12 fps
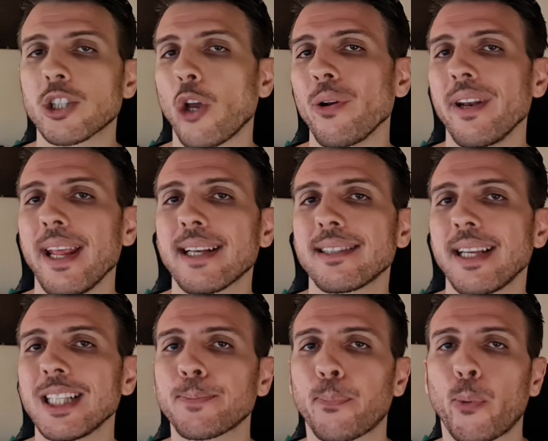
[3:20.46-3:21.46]
So next
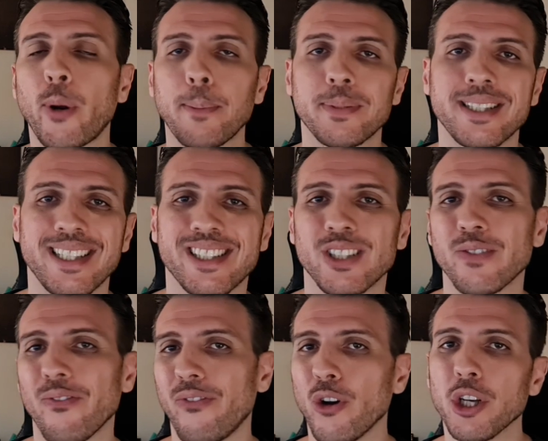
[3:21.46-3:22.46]
is prep centers
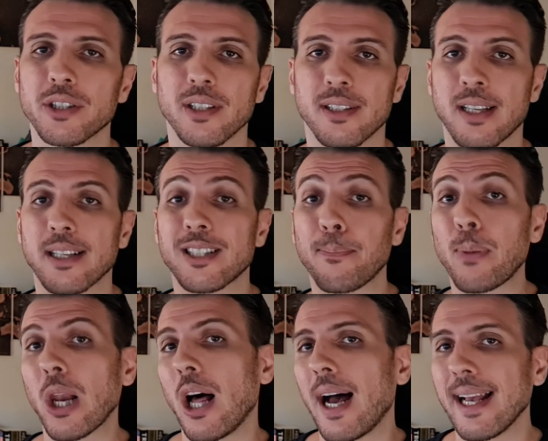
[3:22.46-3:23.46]
versus
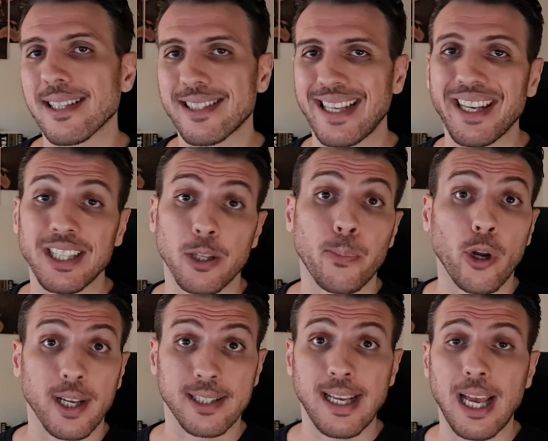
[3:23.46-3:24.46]
suppliers sending the
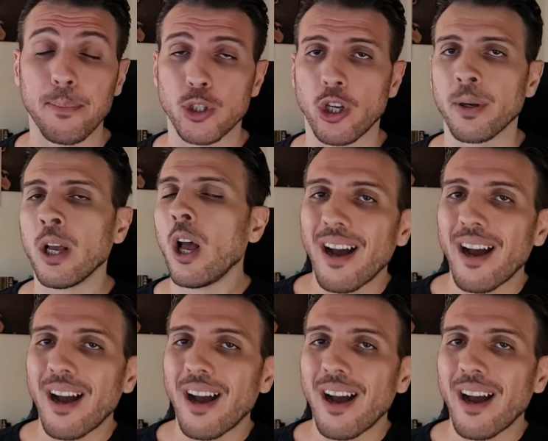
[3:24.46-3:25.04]
products to Amazon.